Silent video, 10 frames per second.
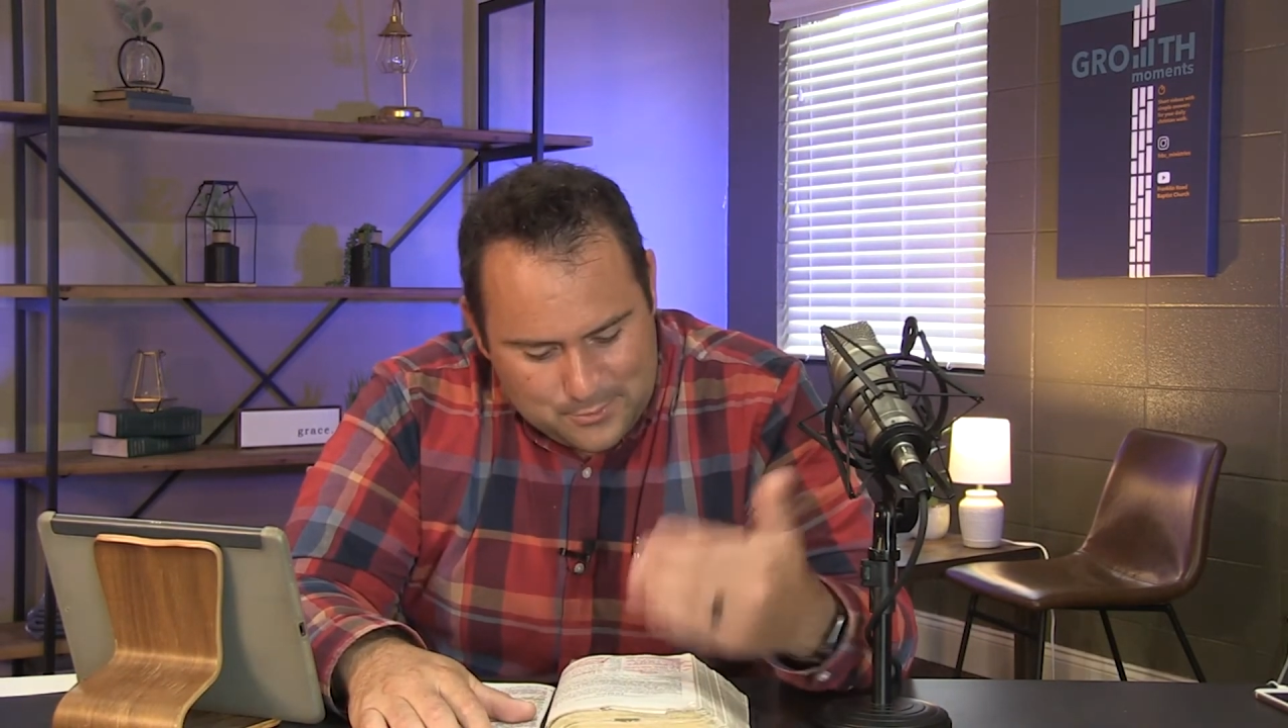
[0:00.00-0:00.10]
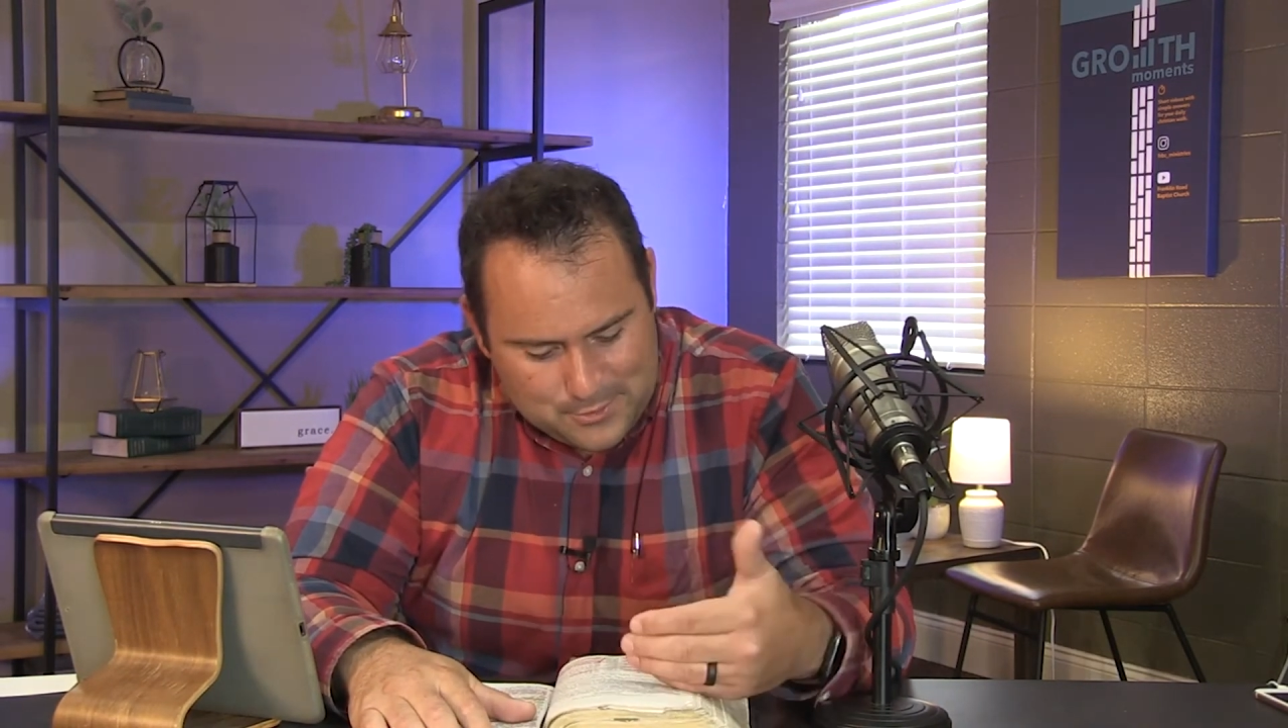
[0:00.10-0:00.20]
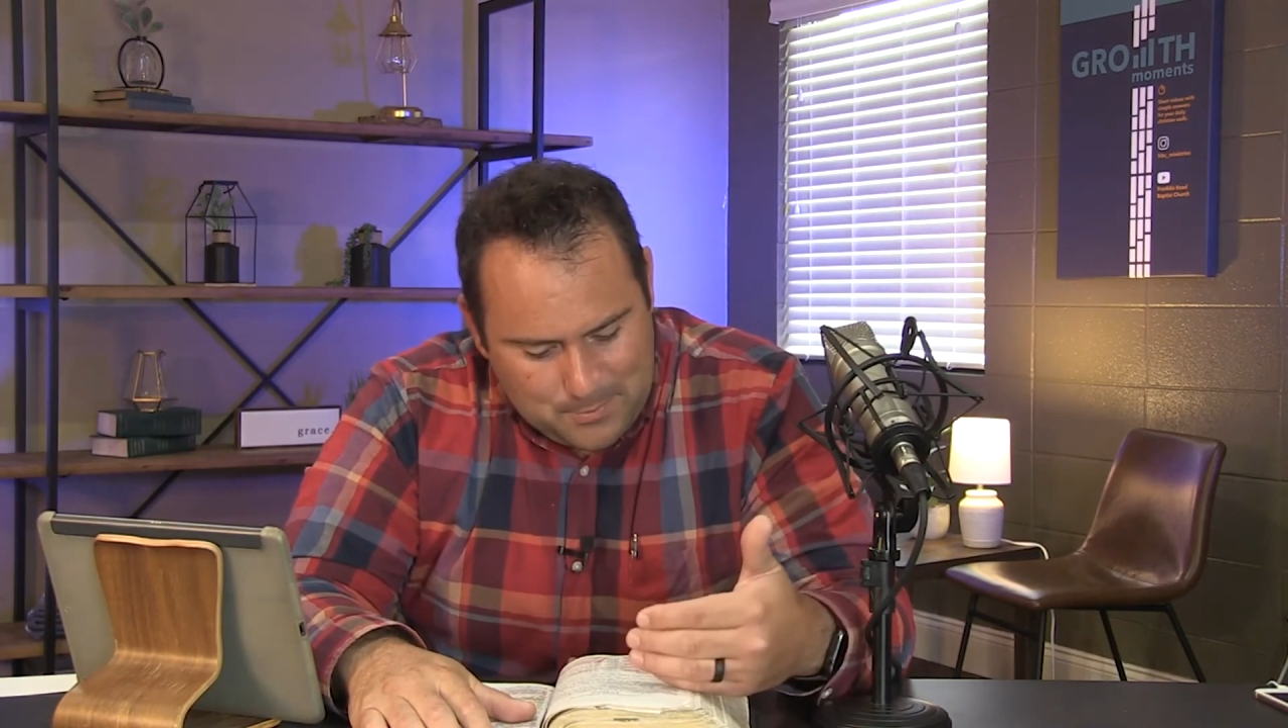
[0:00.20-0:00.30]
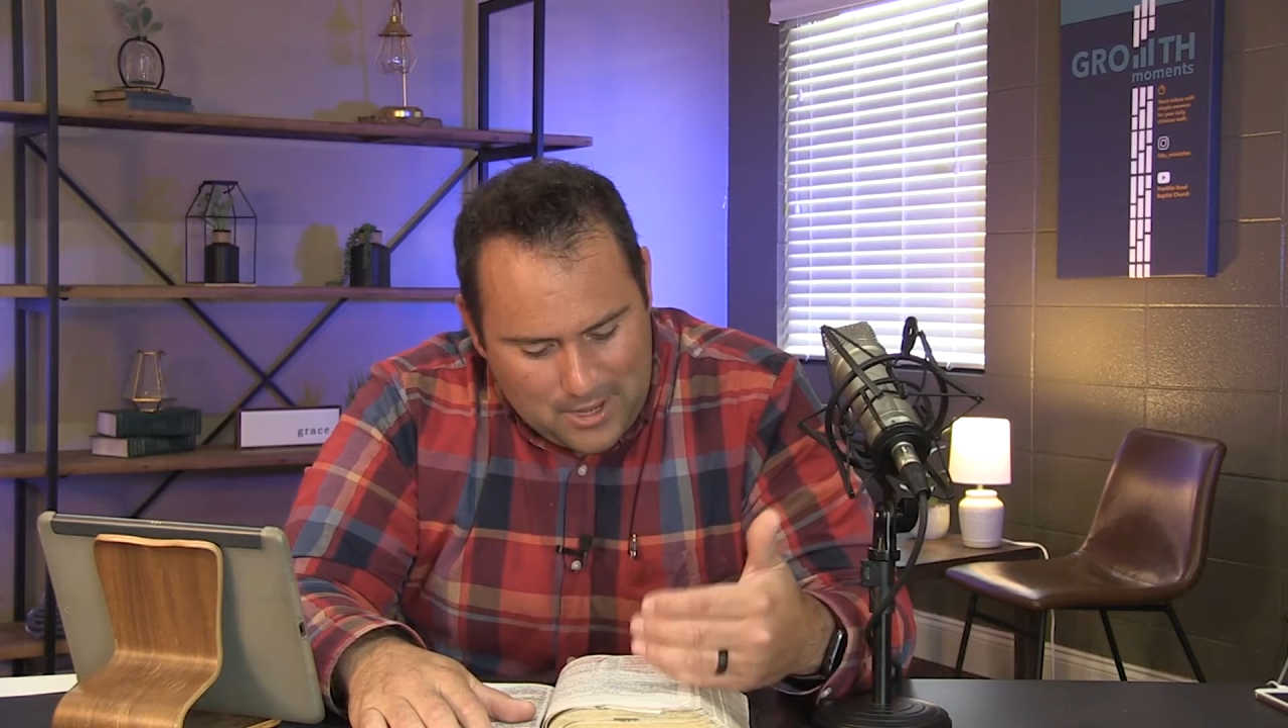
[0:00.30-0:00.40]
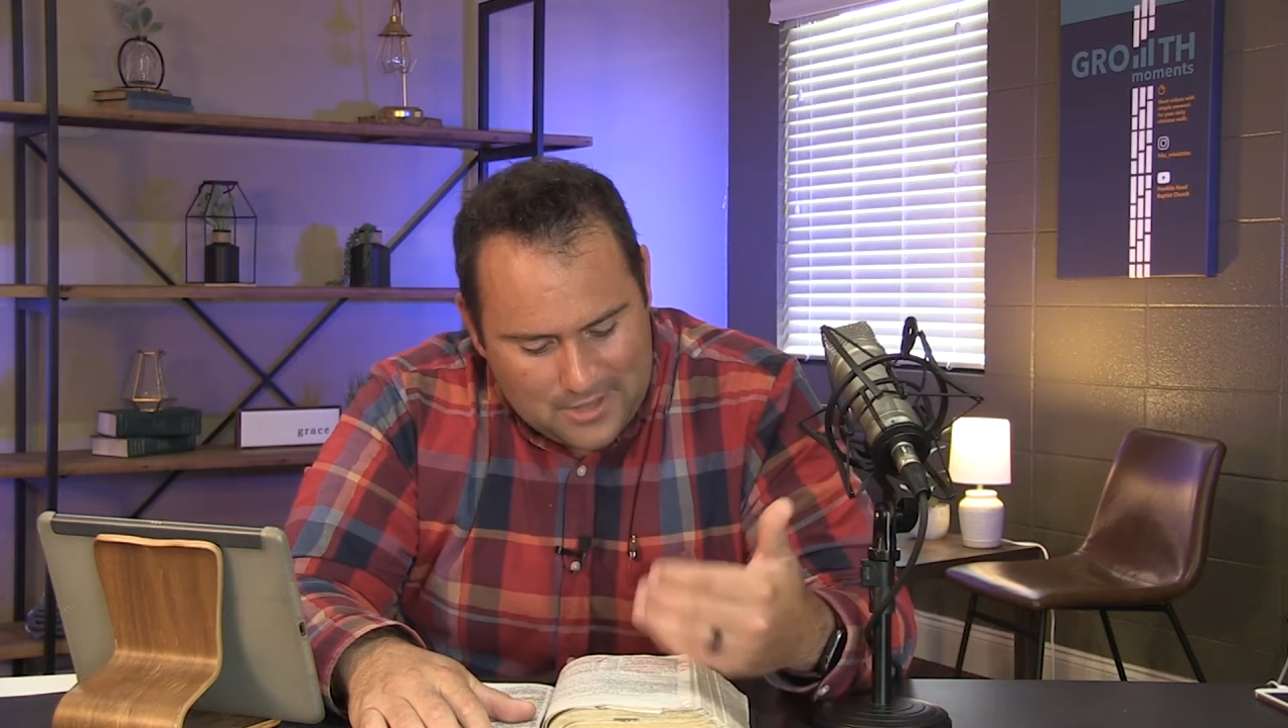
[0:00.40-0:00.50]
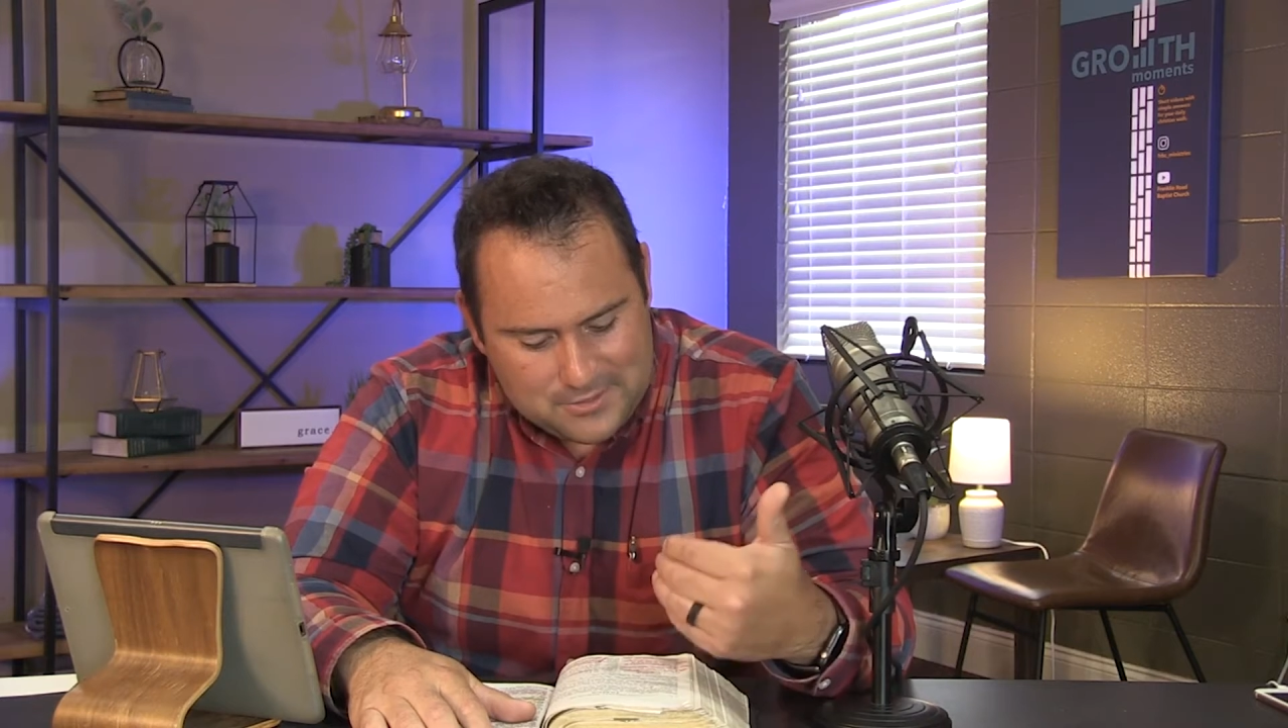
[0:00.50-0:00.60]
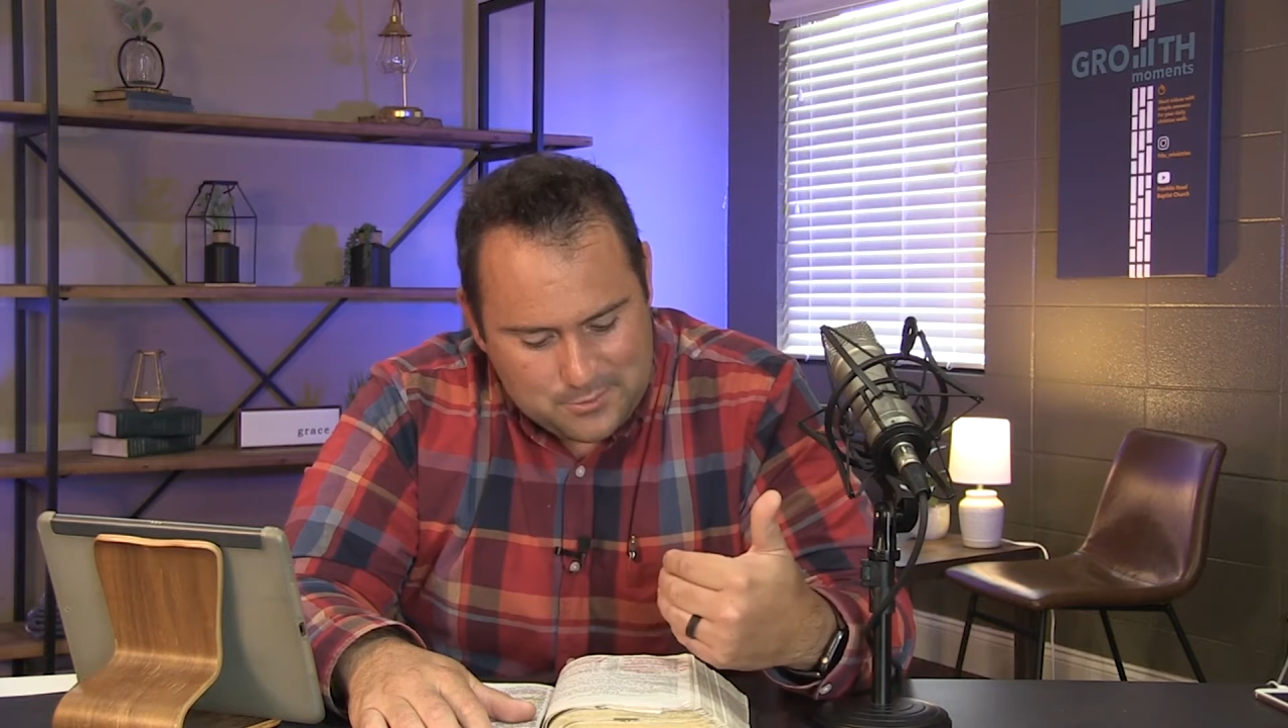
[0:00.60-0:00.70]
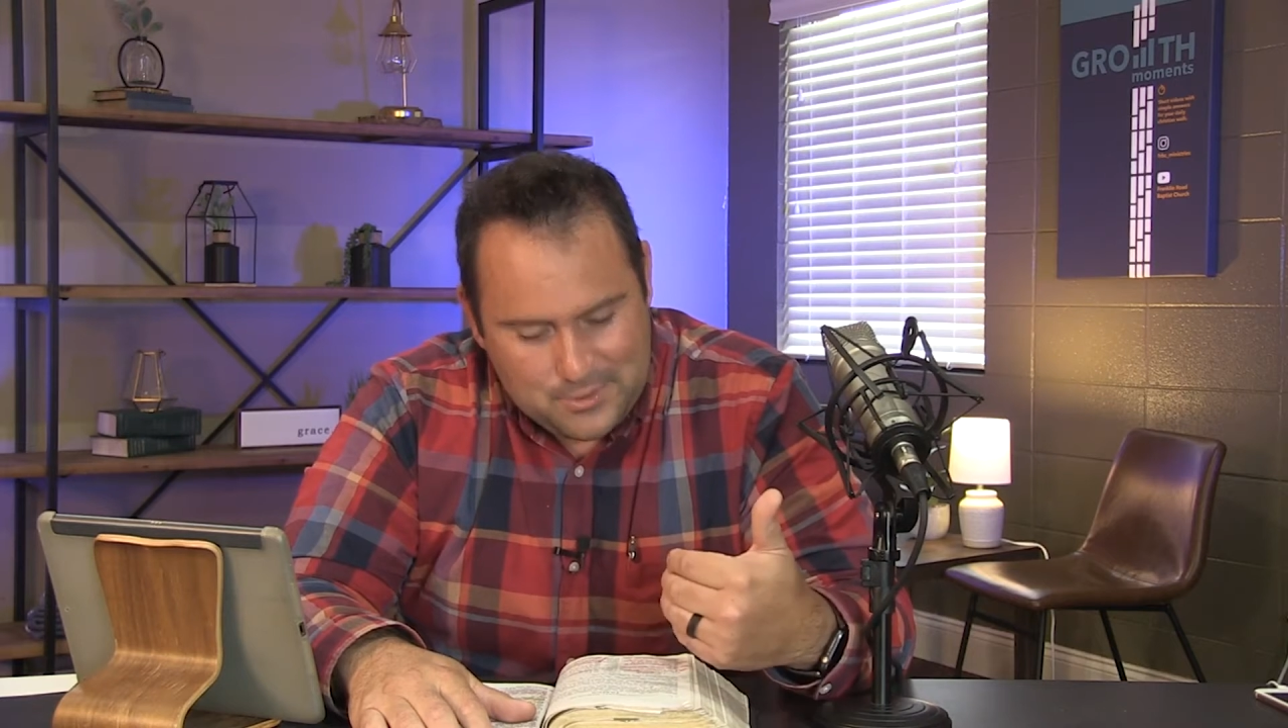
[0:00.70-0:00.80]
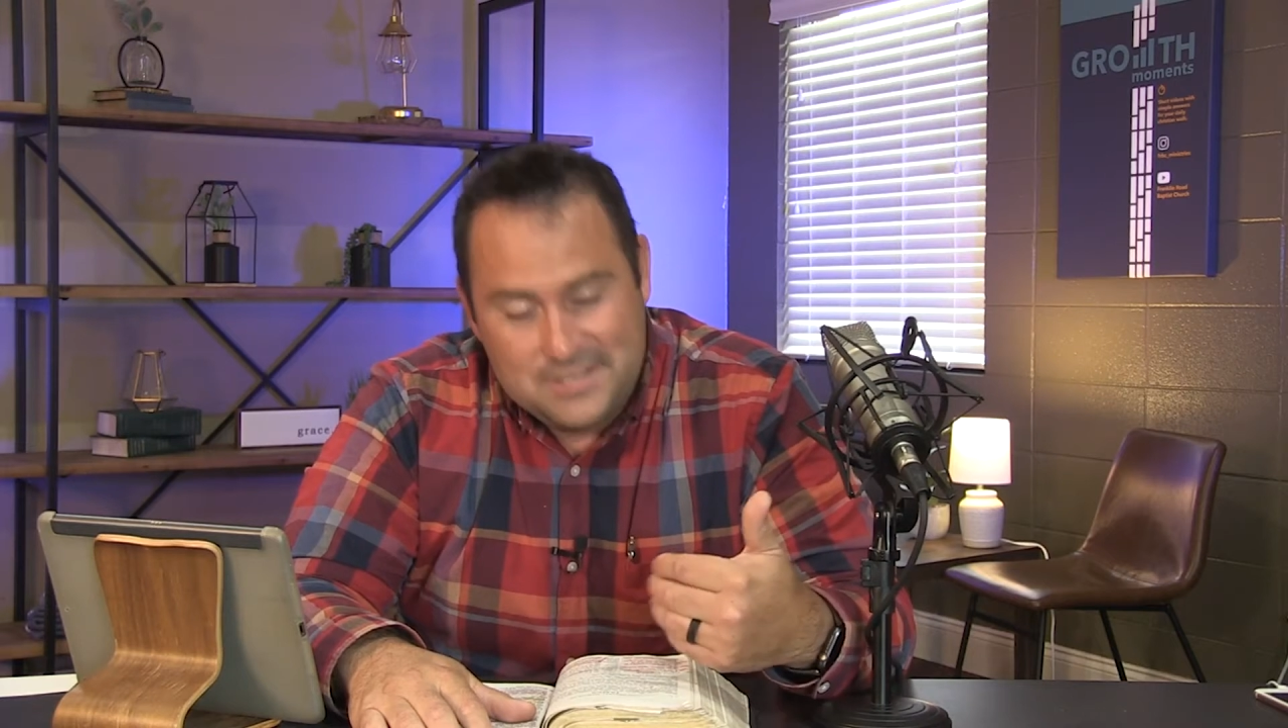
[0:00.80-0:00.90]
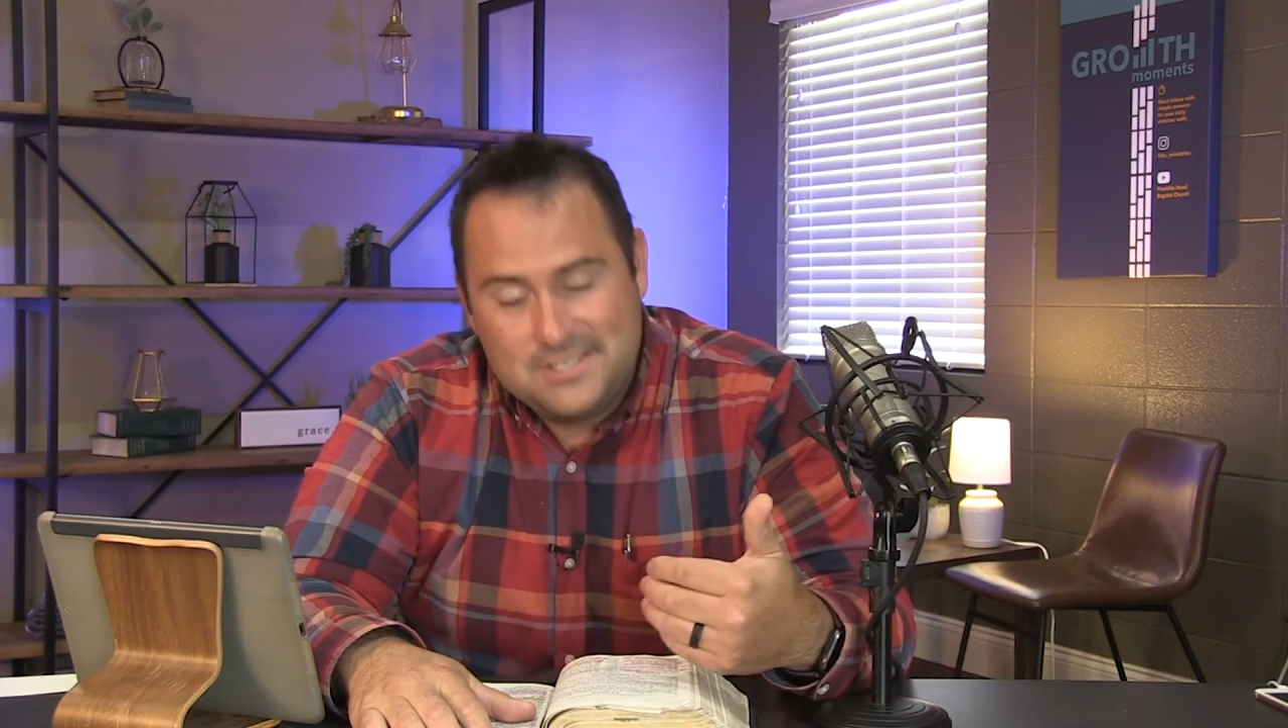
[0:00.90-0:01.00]
response,
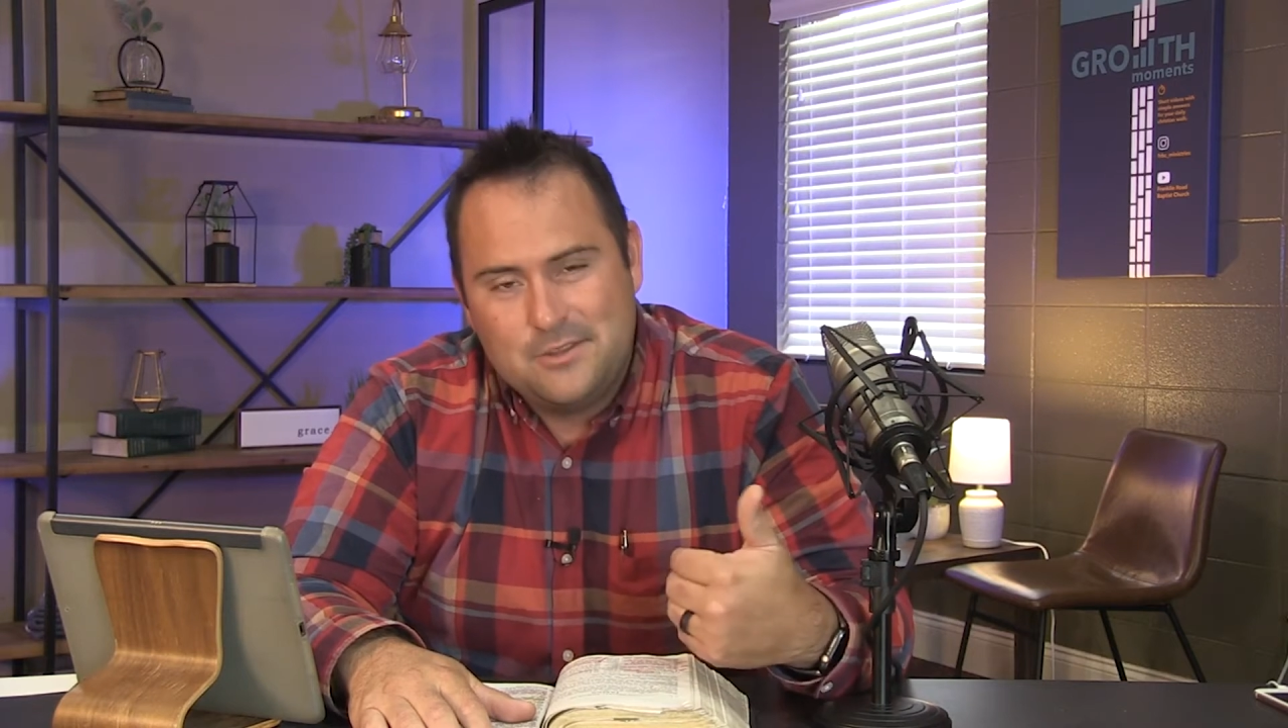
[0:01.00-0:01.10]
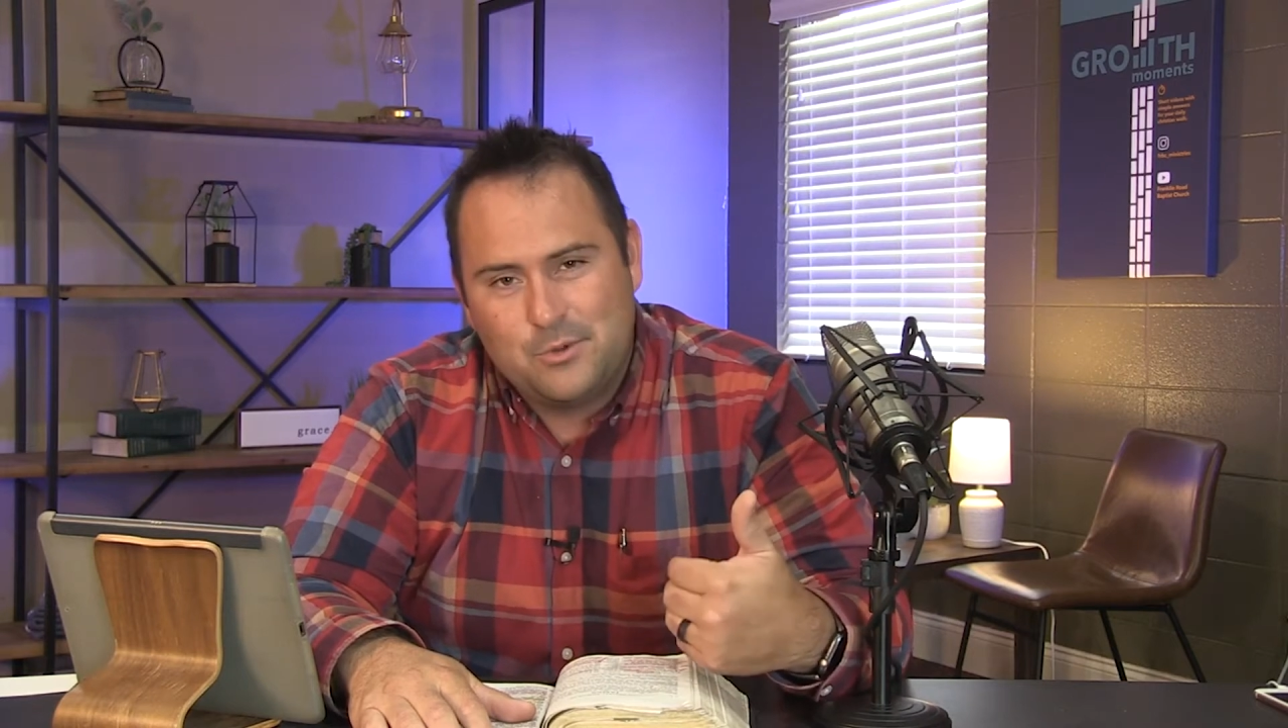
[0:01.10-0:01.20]
the reason,